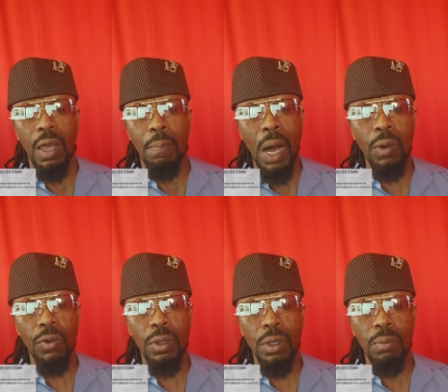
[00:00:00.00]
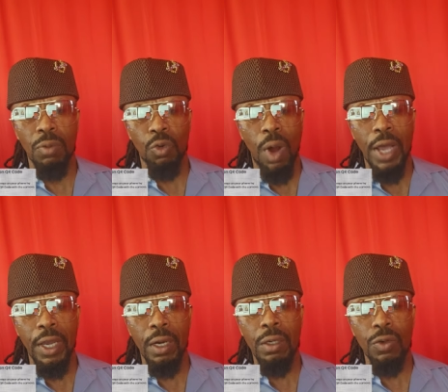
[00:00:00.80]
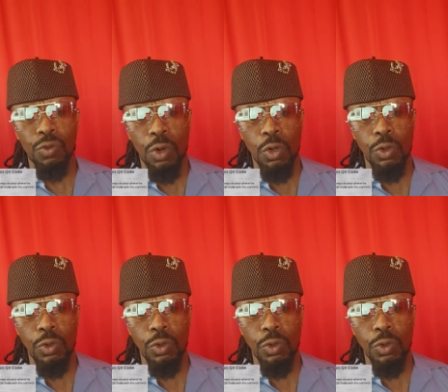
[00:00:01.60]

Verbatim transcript: Mount Moriah Road,